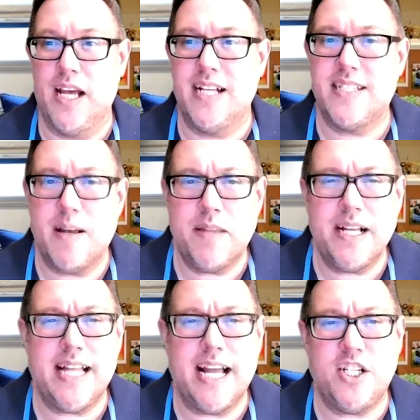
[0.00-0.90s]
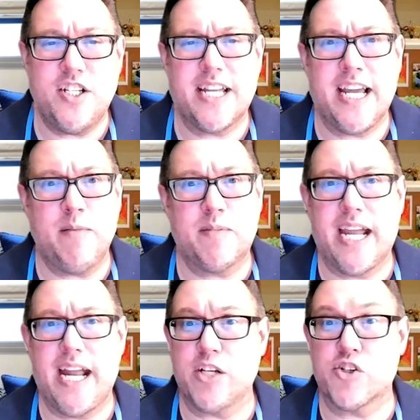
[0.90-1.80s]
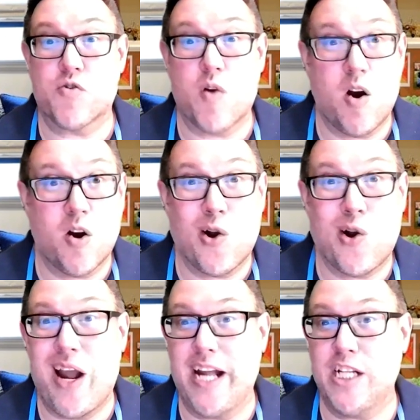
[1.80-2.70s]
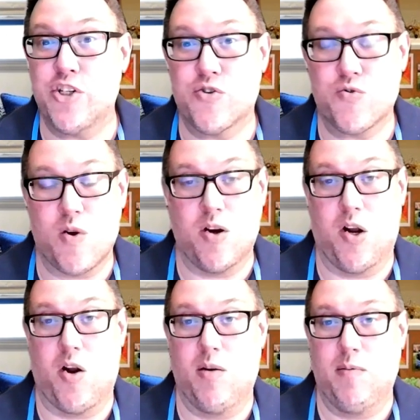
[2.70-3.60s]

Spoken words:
something that just keeps getting stronger and stronger.